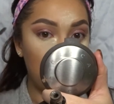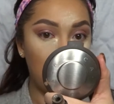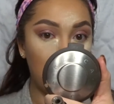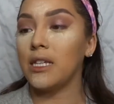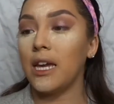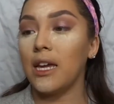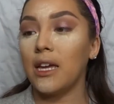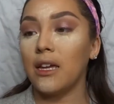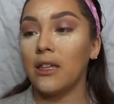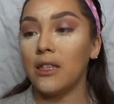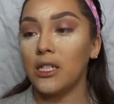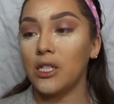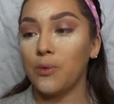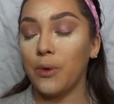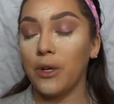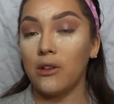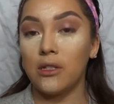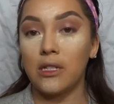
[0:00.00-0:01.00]
Taking
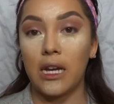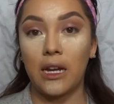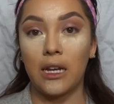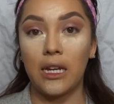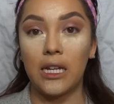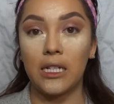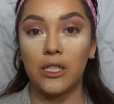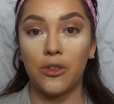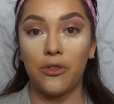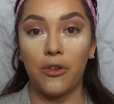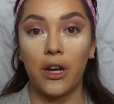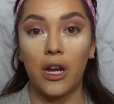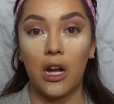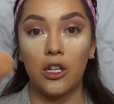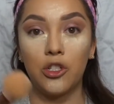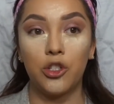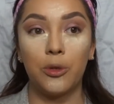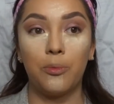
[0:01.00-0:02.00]
this Real Techniques
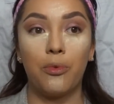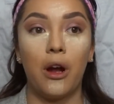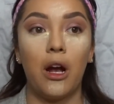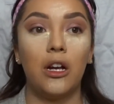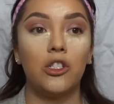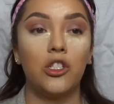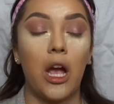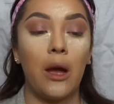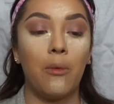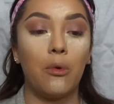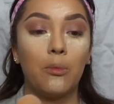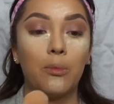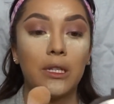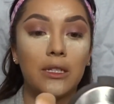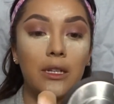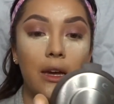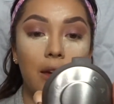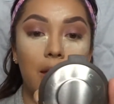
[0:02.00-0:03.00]
300 brush, I will
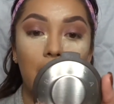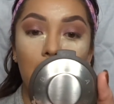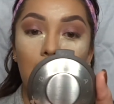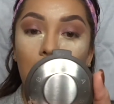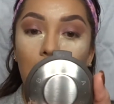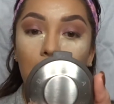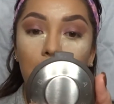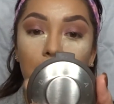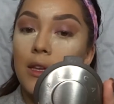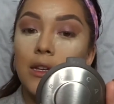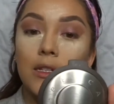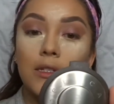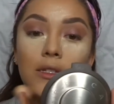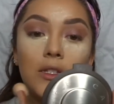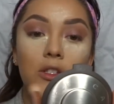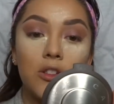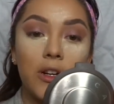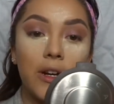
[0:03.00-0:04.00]
be taking off
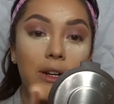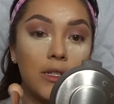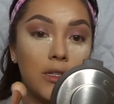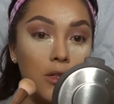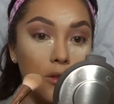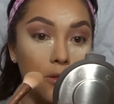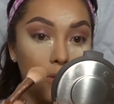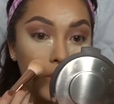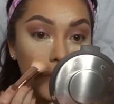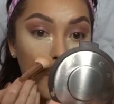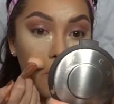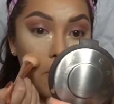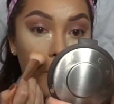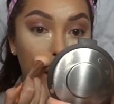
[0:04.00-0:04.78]
this translucent